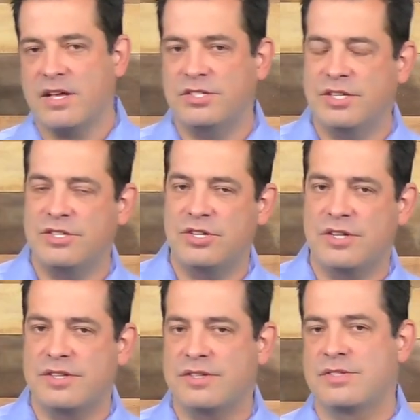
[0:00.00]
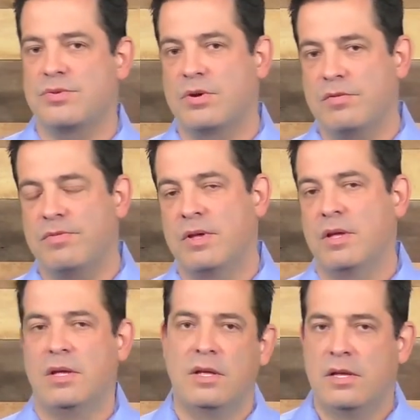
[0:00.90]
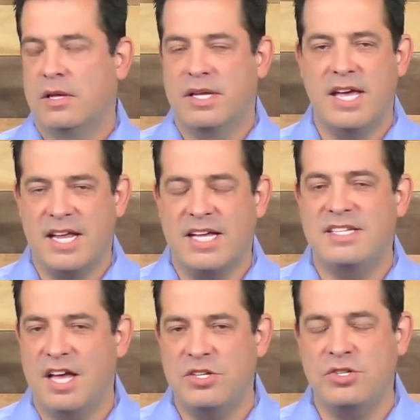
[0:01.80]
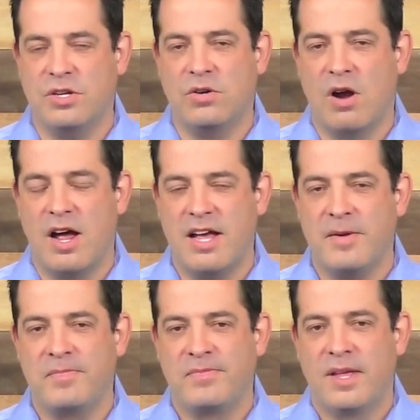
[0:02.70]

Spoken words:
She's just sort of getting attention crying.